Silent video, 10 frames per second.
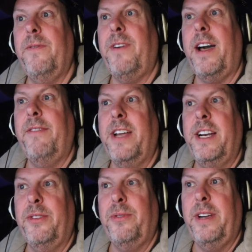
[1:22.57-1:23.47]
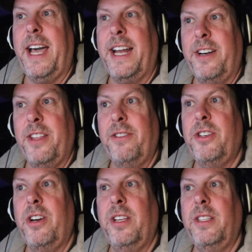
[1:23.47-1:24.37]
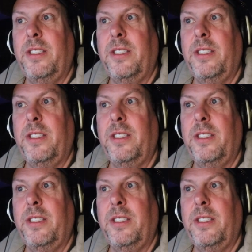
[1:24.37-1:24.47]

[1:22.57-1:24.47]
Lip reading: 593, add another chunk.